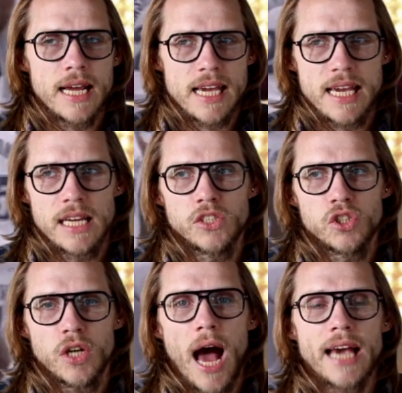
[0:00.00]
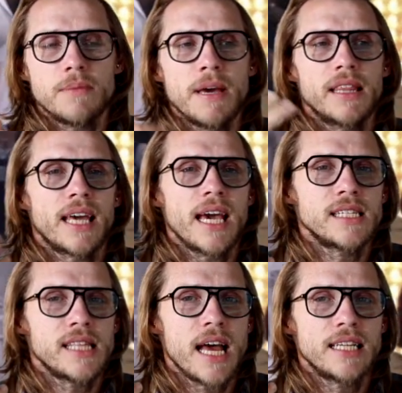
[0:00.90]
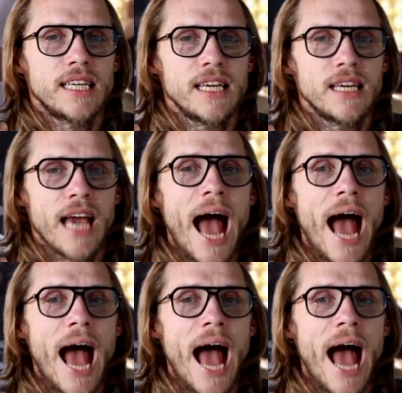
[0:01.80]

And I can make the case that he